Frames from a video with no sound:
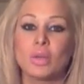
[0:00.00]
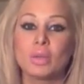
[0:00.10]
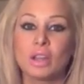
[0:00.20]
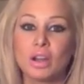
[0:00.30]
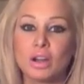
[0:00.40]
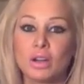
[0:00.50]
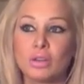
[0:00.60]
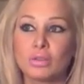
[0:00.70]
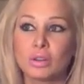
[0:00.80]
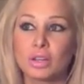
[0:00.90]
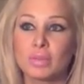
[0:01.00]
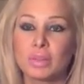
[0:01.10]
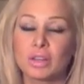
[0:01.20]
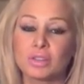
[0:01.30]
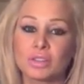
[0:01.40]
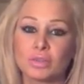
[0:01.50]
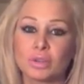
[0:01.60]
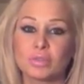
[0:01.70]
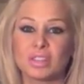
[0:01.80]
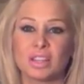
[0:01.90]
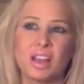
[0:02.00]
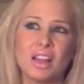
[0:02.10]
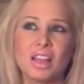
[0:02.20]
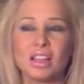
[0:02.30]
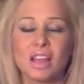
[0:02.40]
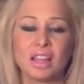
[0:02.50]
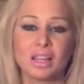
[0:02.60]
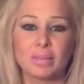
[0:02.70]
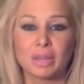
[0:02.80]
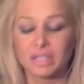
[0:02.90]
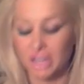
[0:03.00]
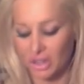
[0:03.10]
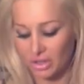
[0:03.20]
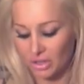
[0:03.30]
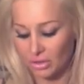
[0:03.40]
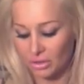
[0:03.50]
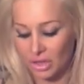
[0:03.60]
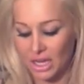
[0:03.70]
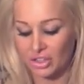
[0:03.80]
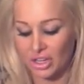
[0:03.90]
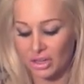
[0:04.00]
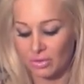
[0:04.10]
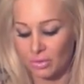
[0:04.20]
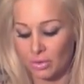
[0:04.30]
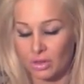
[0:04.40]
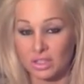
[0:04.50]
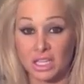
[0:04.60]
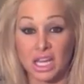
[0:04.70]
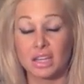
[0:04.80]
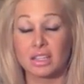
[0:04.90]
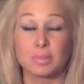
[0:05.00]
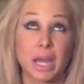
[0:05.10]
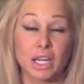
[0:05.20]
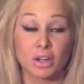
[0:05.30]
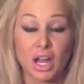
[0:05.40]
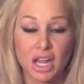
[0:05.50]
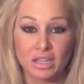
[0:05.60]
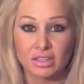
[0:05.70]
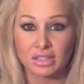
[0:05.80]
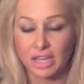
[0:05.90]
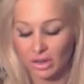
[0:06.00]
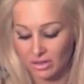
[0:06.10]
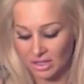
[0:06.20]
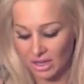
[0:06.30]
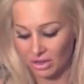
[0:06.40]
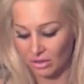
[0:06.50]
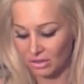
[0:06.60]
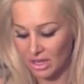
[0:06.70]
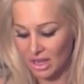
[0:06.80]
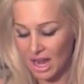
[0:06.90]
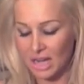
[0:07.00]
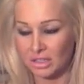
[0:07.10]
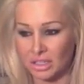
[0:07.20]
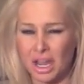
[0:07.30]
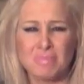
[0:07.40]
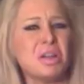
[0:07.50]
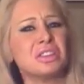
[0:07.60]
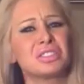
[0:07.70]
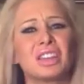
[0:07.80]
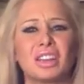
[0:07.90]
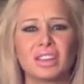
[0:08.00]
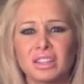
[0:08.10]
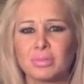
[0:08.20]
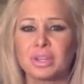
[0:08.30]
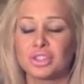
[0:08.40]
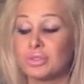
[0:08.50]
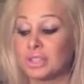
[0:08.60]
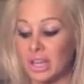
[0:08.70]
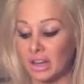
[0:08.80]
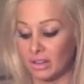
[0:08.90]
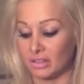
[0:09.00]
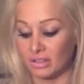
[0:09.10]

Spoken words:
go, or Camila goes in the room, she's like, like, I'm not scared of you. Like, Jada, of course, like, is batting her eyes, scared as hell, acting like, I'm not scared either. Bitch, you scared.